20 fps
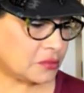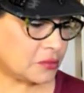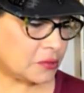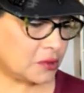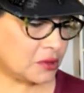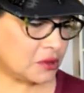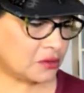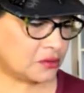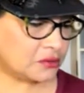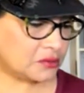
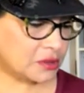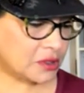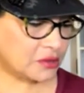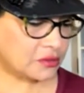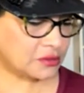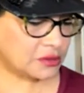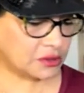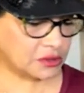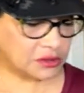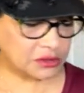No, that
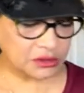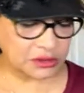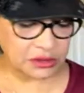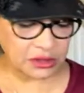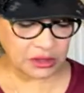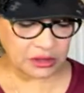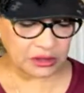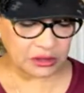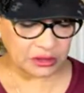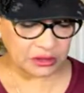one doesn't
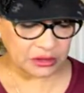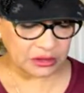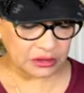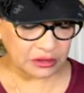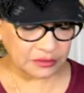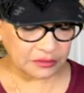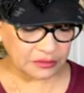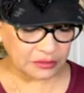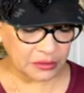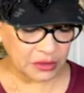say
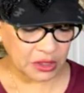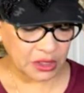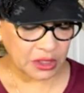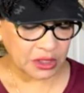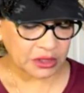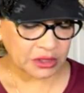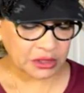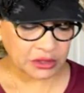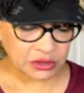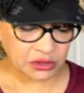nothing.
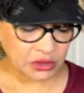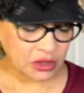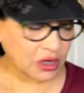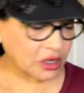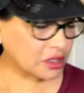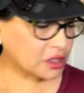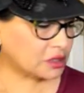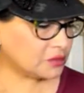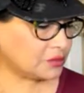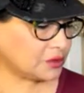These are
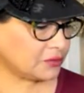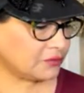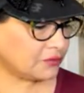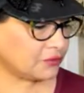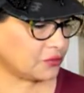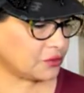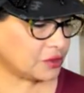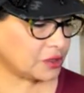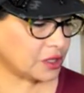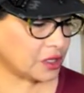all going to be
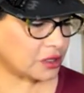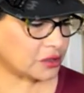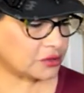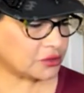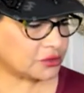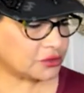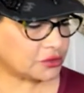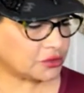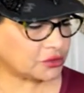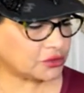
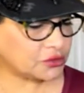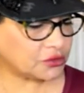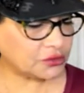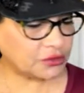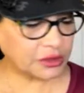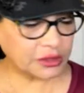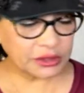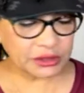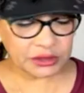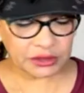$4, your
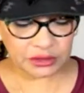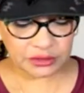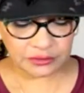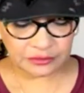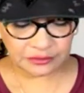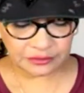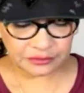choice.